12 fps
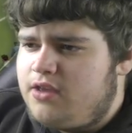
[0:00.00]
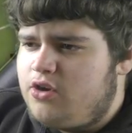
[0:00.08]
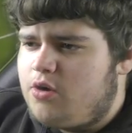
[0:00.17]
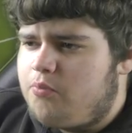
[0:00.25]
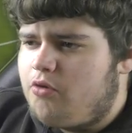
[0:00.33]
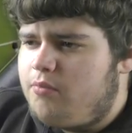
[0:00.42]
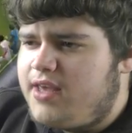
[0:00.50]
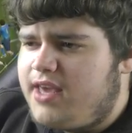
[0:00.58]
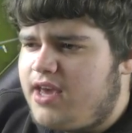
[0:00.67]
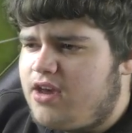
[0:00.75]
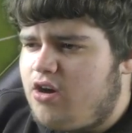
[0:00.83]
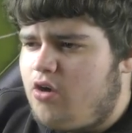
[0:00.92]
you could probably
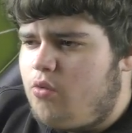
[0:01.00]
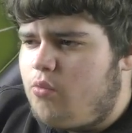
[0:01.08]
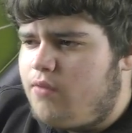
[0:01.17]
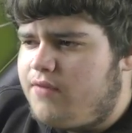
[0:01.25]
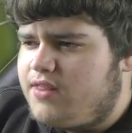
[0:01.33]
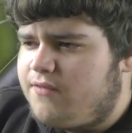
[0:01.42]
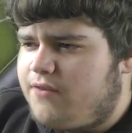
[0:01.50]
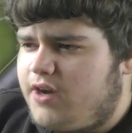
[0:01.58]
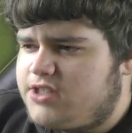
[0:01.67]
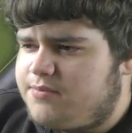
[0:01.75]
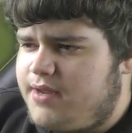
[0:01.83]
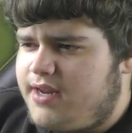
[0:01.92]
get a goal within the
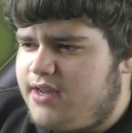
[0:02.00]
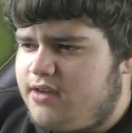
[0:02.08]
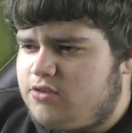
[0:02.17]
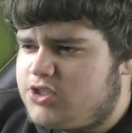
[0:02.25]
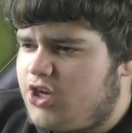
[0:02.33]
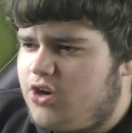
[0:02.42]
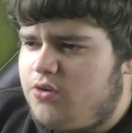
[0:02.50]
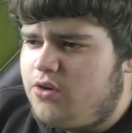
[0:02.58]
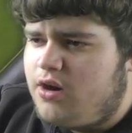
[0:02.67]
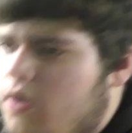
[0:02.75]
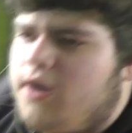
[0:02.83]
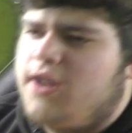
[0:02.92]
first minute or so.
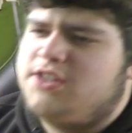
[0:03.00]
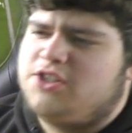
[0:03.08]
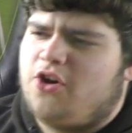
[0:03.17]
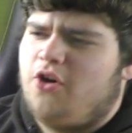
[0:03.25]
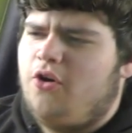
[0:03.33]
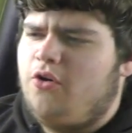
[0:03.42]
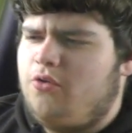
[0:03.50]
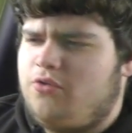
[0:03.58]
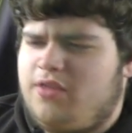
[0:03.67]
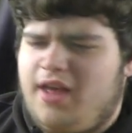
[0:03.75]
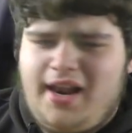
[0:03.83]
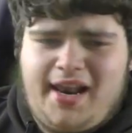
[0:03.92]
Oh, let's go.
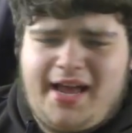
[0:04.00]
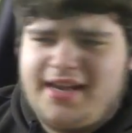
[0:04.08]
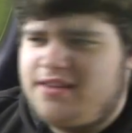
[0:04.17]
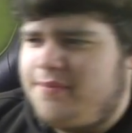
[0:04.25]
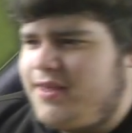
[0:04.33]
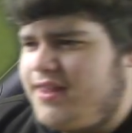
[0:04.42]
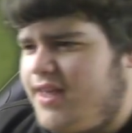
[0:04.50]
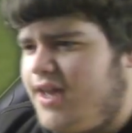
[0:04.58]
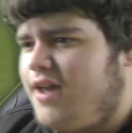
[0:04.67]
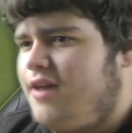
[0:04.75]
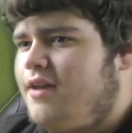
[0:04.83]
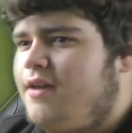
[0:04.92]
That lagged a bit
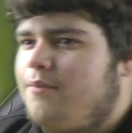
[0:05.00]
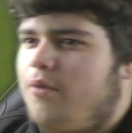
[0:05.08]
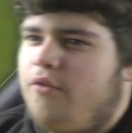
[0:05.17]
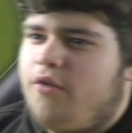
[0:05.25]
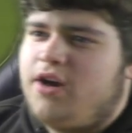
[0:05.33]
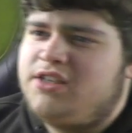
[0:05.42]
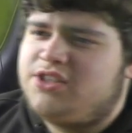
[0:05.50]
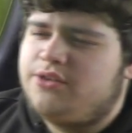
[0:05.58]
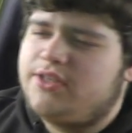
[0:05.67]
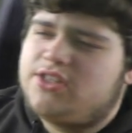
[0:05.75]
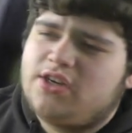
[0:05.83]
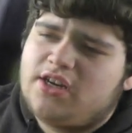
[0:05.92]
there. But right, so
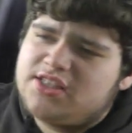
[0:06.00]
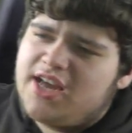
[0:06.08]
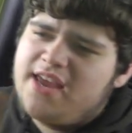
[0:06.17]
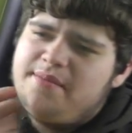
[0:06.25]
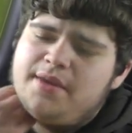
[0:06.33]
it took us 8